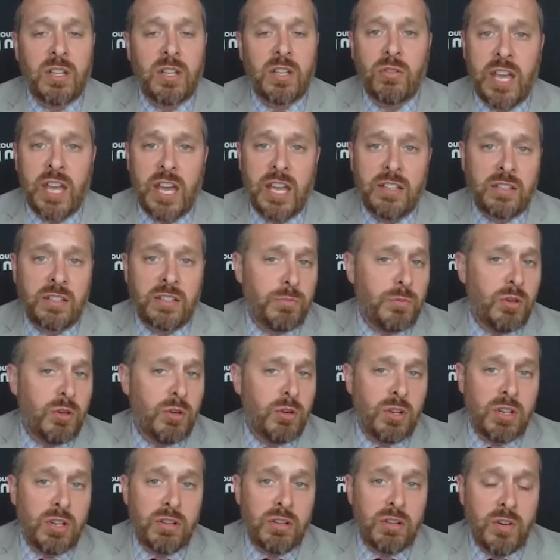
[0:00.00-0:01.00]
locate
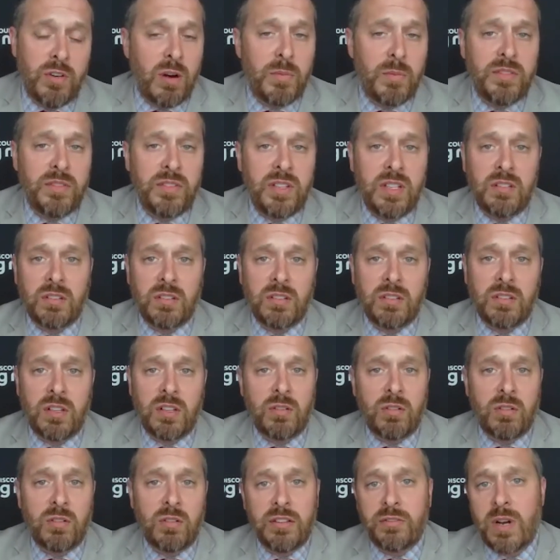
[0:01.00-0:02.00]
community pharmacies
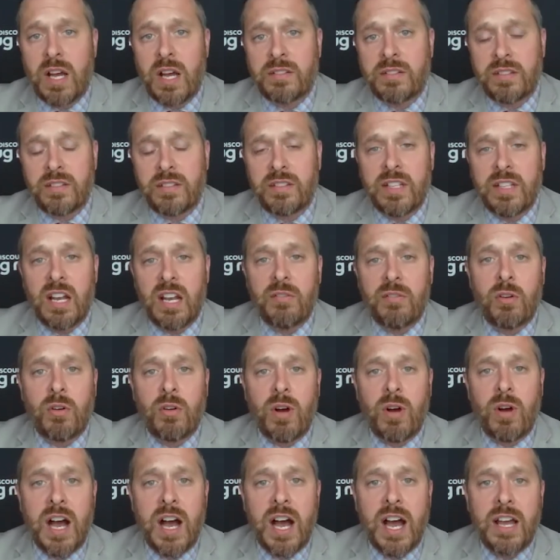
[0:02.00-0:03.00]
located throughout the state of
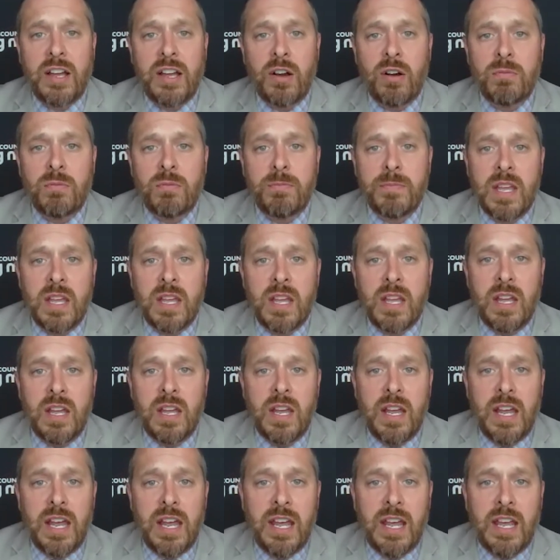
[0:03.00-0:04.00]
Ohio
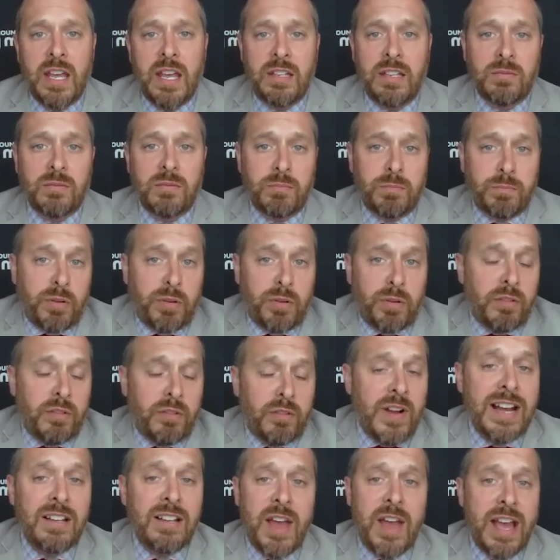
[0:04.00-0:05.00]
and
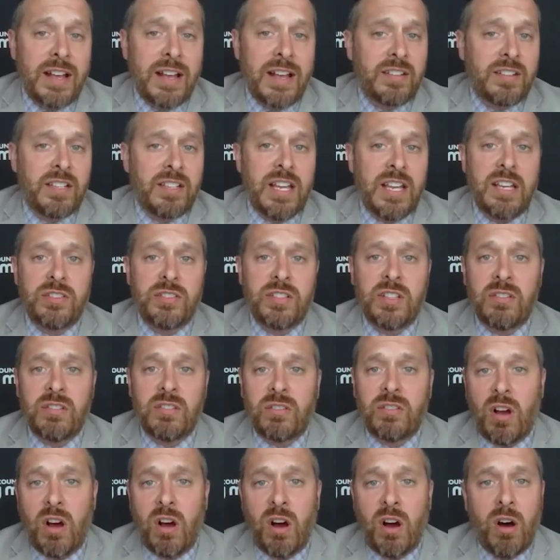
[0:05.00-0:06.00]
providing
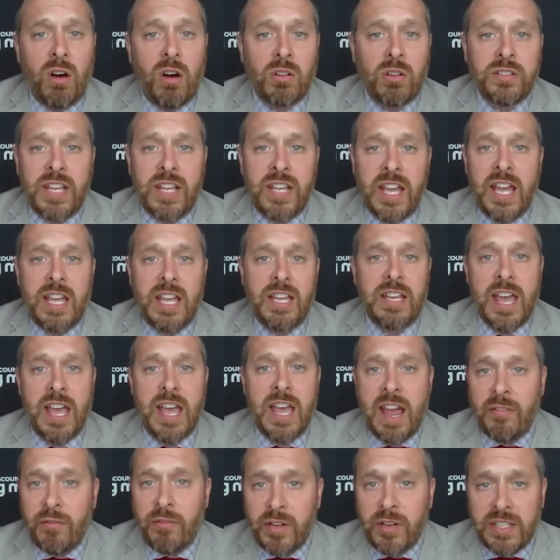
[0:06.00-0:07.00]
vaccinations all
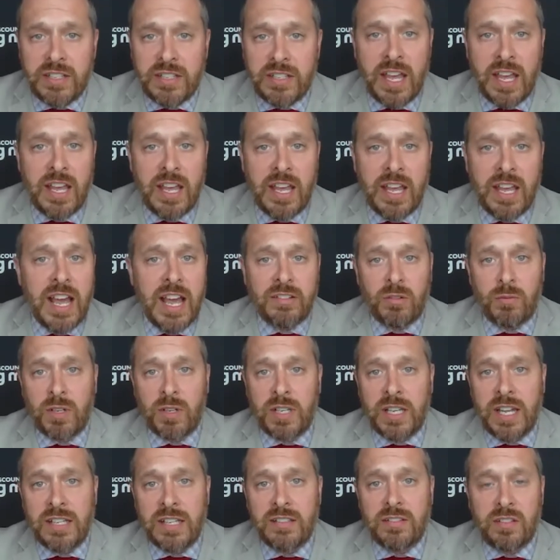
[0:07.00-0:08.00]
day, every day. And as it
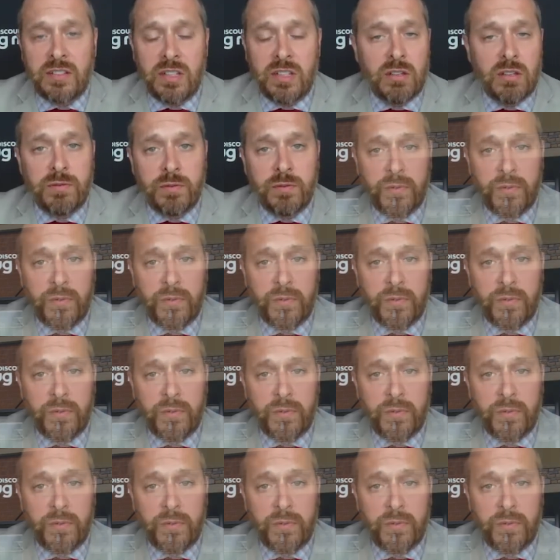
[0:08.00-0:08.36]
relates to the